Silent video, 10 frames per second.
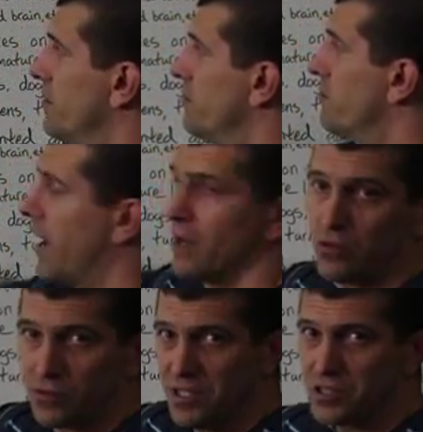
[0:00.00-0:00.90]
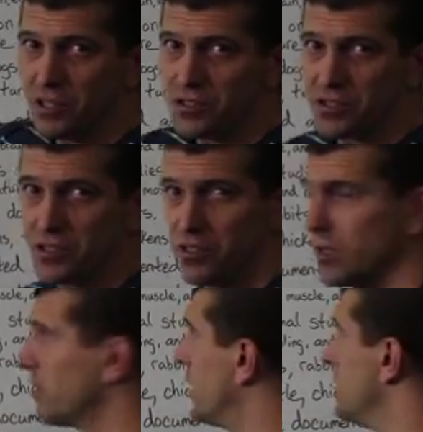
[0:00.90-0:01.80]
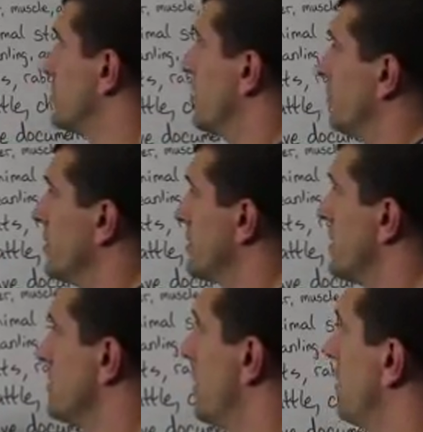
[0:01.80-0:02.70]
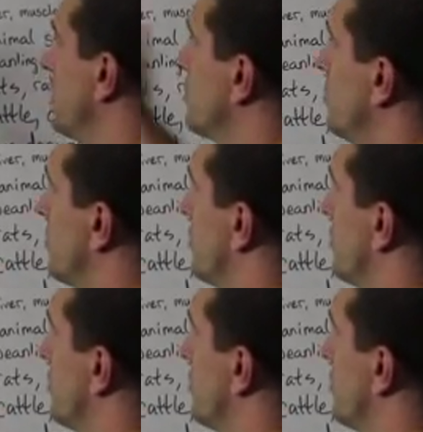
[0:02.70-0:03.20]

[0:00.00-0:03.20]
my own research, and so this has nothing to do with